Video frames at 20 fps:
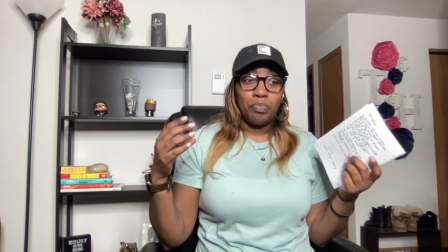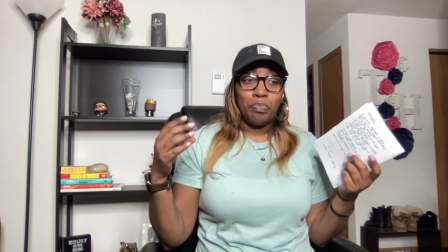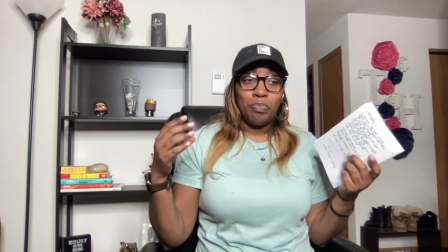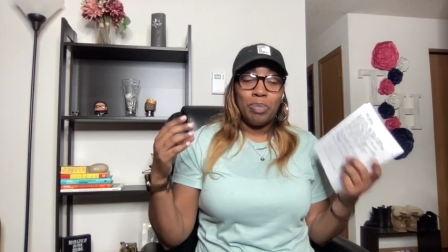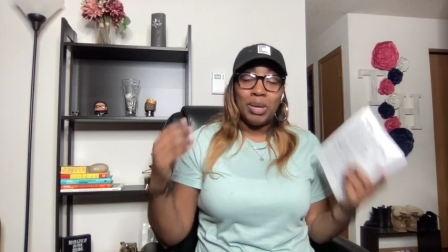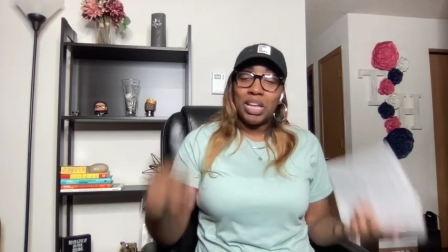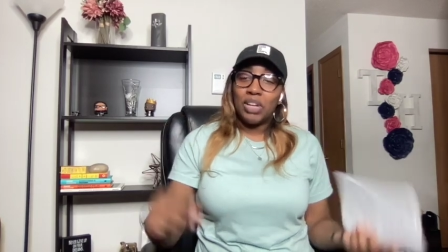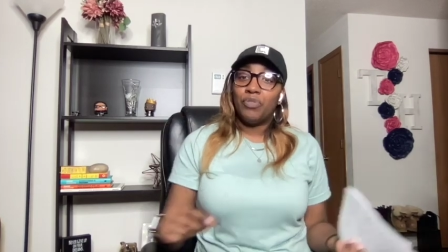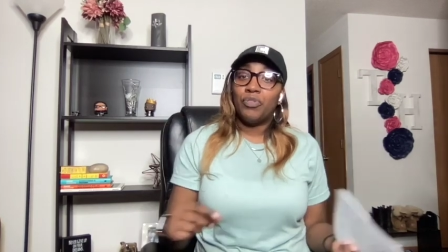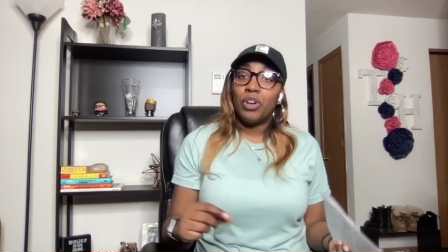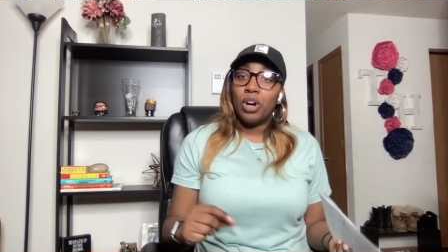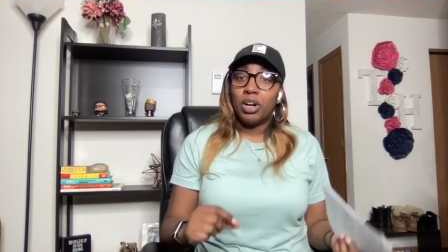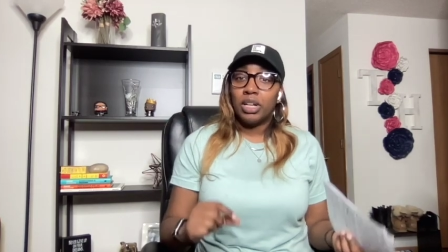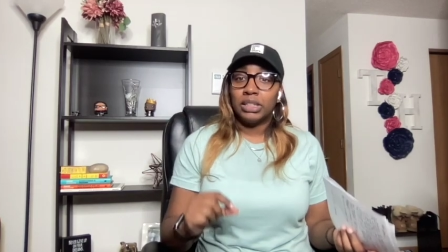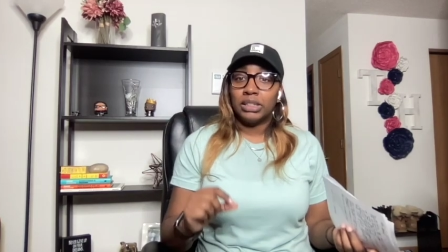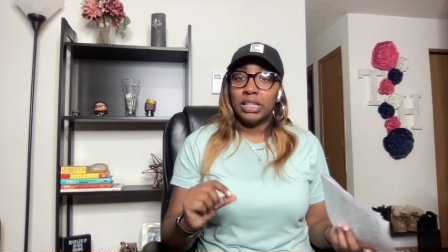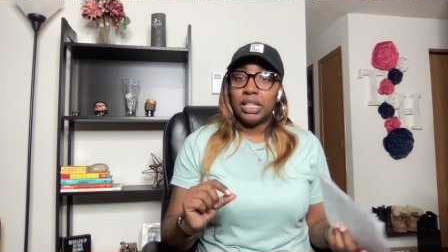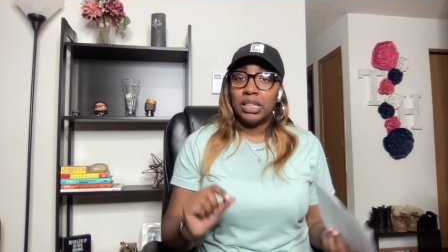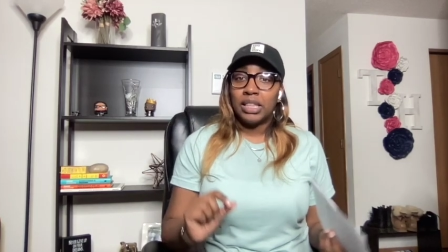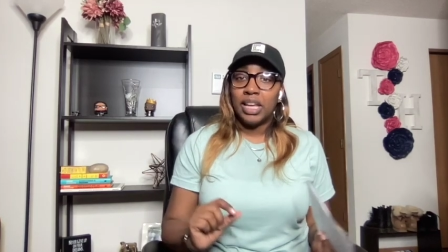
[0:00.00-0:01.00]
pitfalls
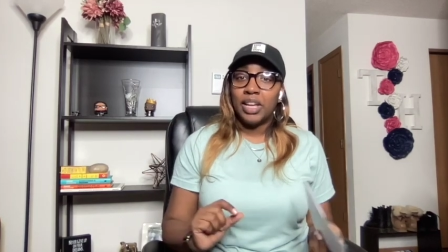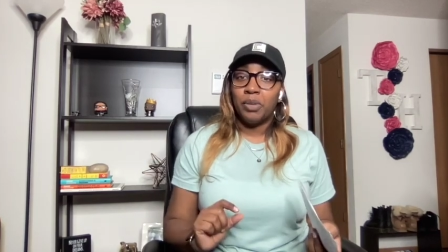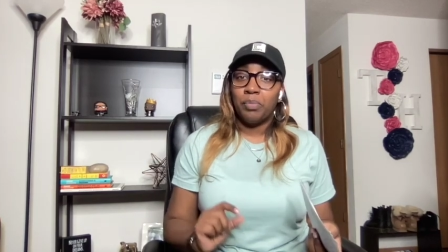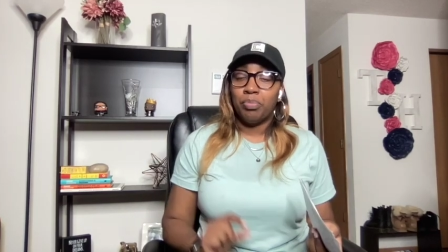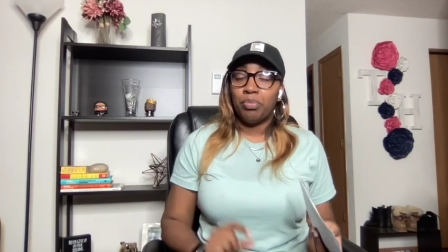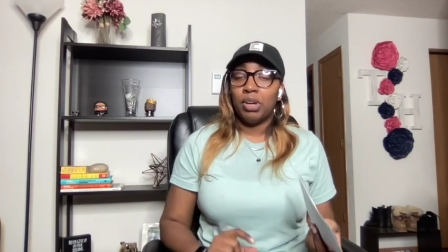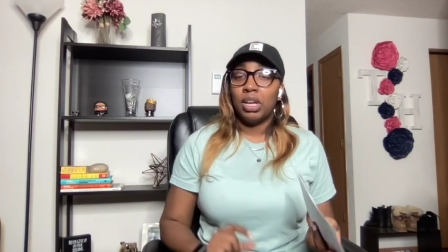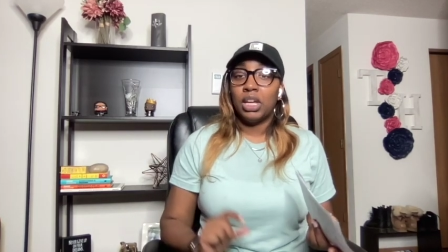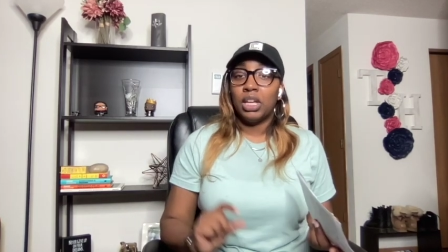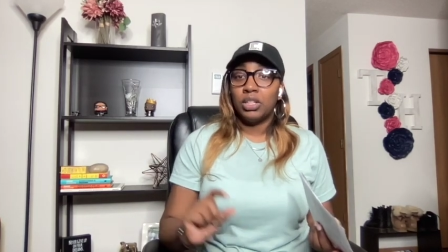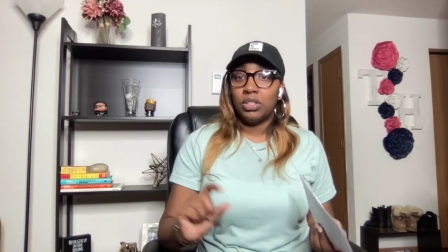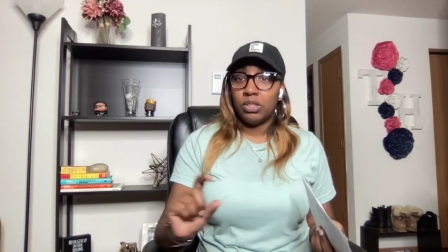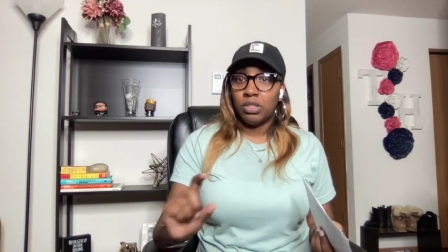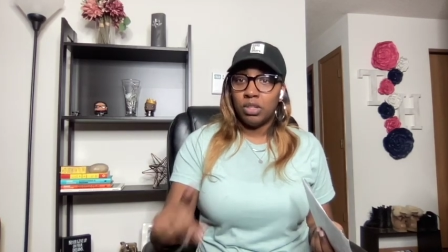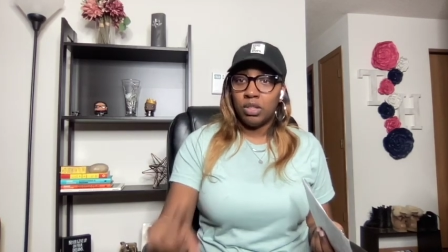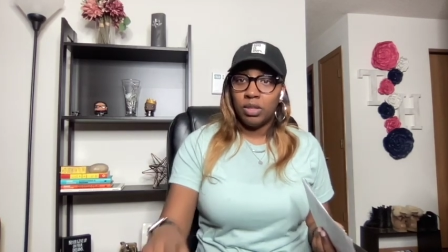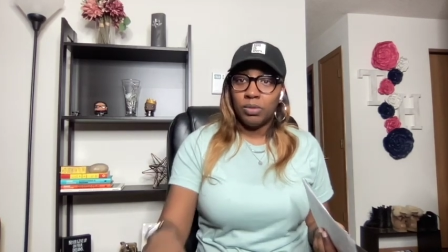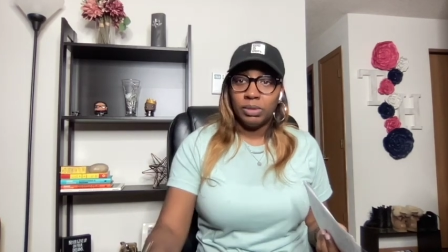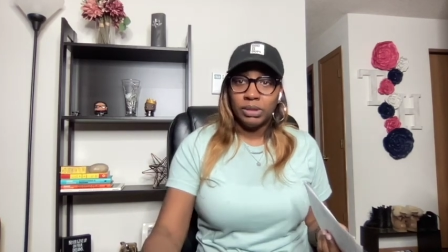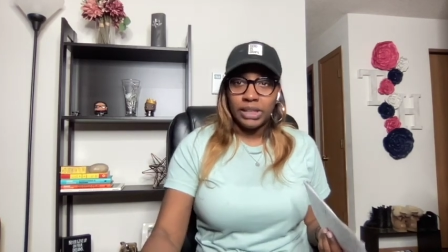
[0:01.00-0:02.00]
that they are bringing
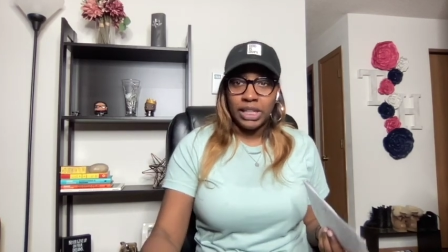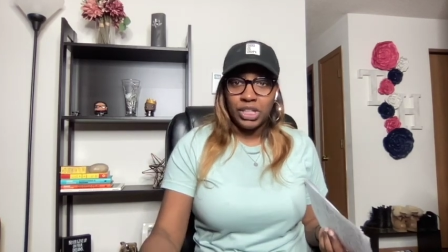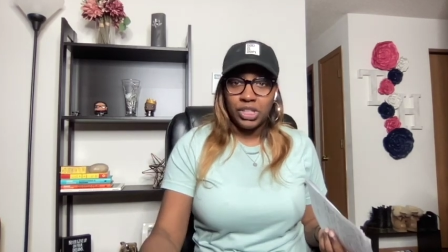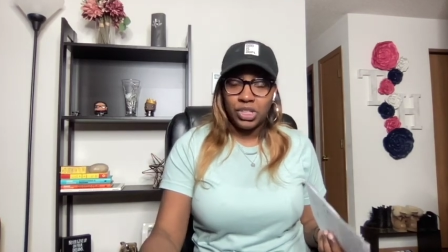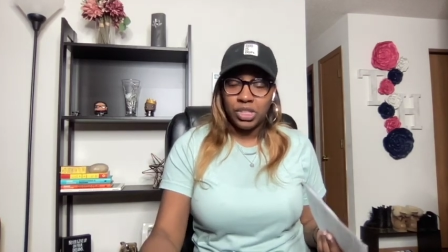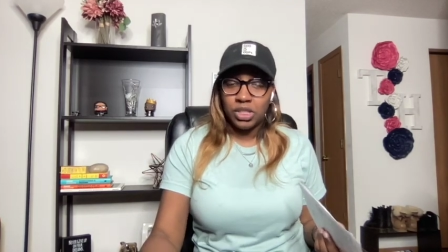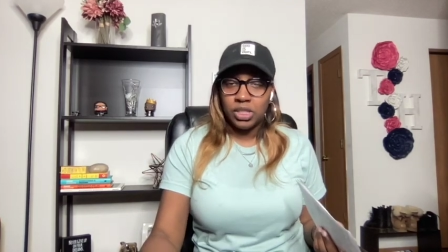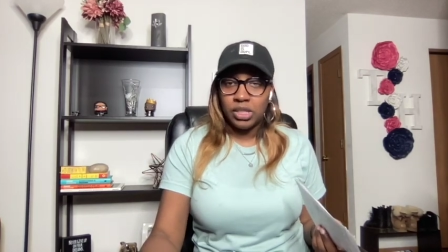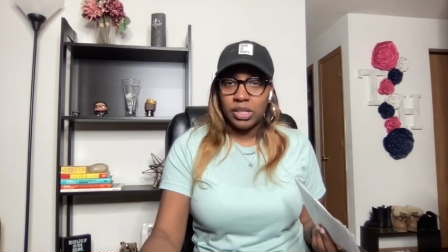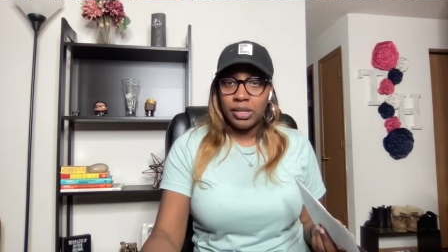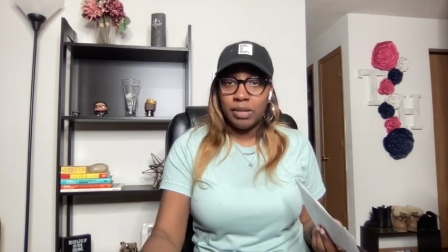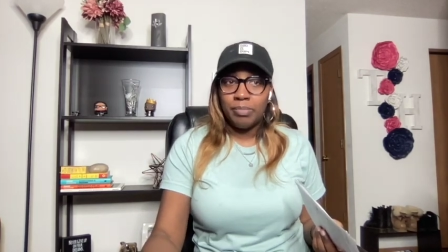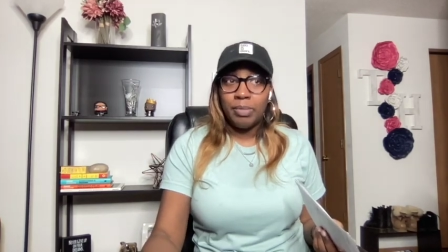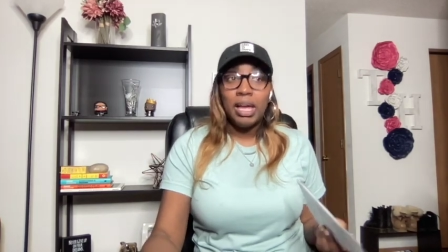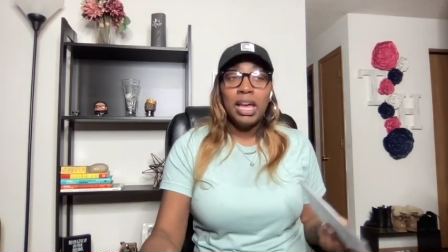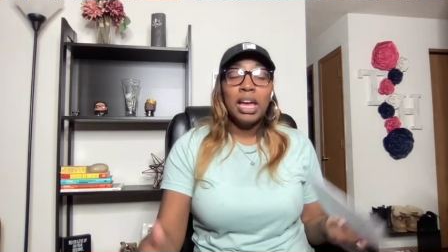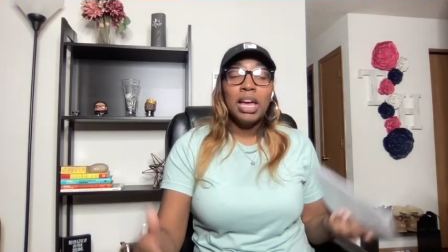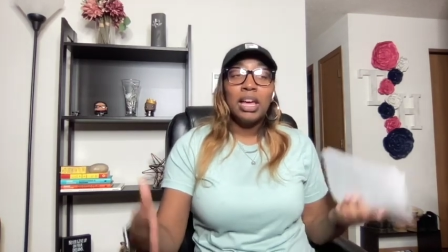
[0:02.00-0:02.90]
to the relationship.